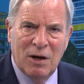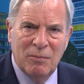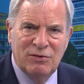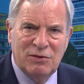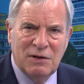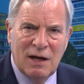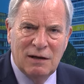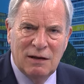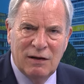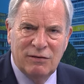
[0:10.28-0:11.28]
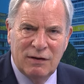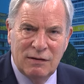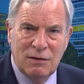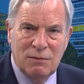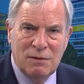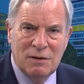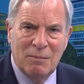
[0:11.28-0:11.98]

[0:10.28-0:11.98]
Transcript: by Mr. Daniel Asiedu,